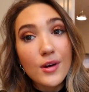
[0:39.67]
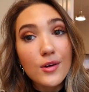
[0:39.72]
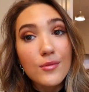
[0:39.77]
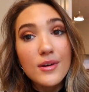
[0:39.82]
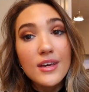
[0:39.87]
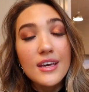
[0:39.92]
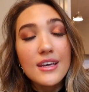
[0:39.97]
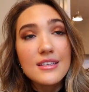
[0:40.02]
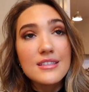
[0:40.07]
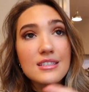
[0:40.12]
my
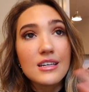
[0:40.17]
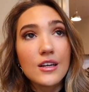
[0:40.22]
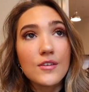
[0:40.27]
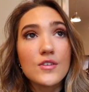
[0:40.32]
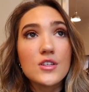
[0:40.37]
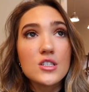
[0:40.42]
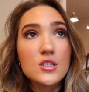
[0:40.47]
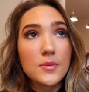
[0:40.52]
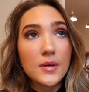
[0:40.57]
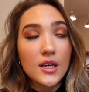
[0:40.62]
week instead
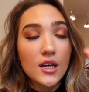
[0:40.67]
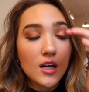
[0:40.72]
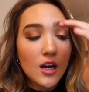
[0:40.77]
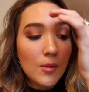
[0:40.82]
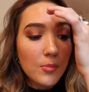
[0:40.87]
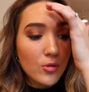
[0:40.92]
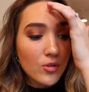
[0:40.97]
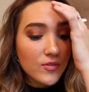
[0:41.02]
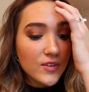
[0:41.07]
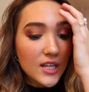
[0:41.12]
of it just being a
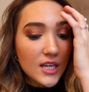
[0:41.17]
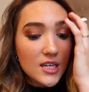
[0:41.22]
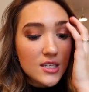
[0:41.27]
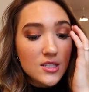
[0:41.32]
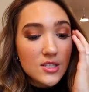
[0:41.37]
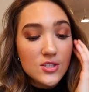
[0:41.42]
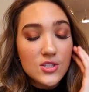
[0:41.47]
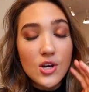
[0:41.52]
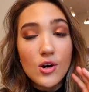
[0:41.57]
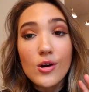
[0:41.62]
couple of
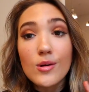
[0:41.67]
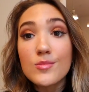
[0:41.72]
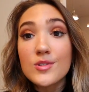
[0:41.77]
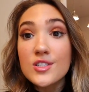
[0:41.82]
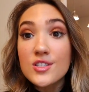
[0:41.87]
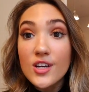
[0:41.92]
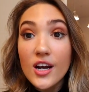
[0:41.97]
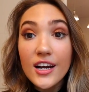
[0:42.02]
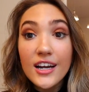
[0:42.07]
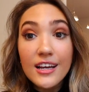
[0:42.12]
days. And so I'm
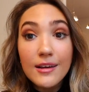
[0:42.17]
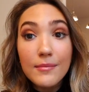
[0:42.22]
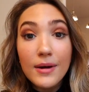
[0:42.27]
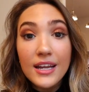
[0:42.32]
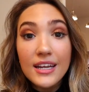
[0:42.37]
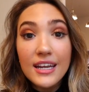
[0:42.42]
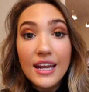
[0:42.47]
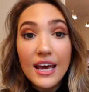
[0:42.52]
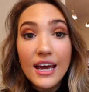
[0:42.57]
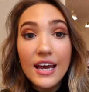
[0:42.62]
starting
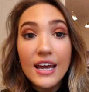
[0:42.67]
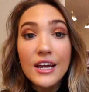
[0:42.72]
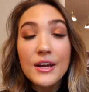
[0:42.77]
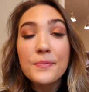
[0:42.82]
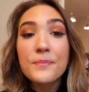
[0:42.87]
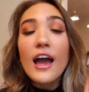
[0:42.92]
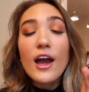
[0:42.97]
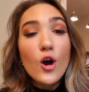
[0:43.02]
Monday.